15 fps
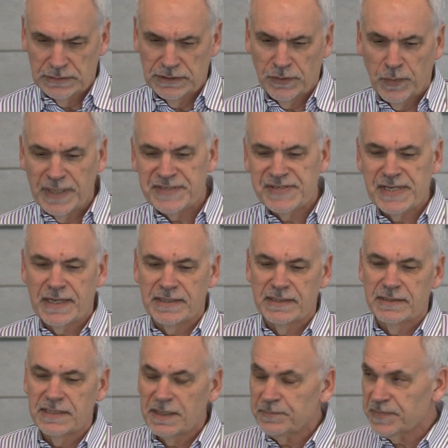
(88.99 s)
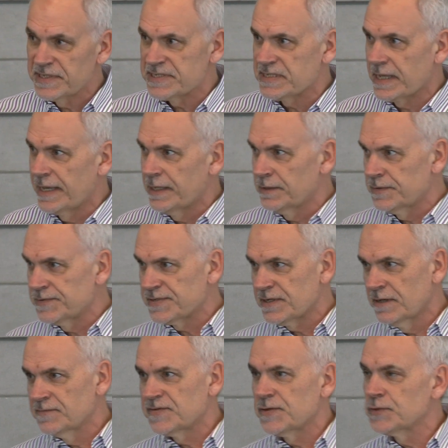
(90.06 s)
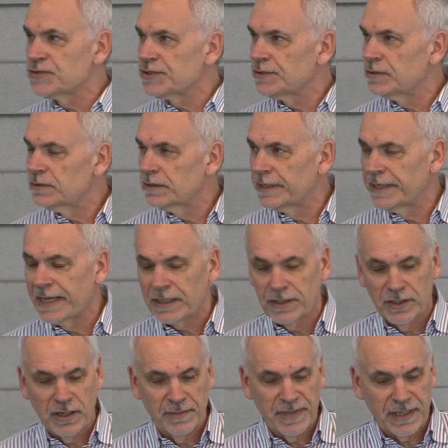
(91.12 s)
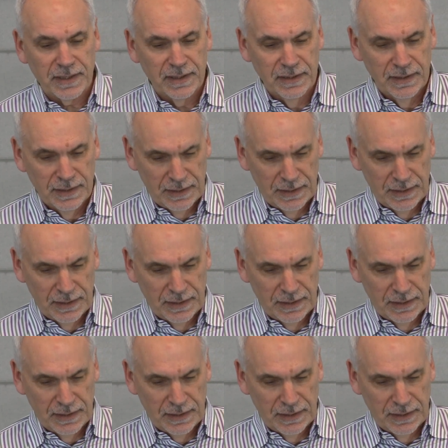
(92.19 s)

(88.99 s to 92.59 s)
the ones that tip the scales of social and economic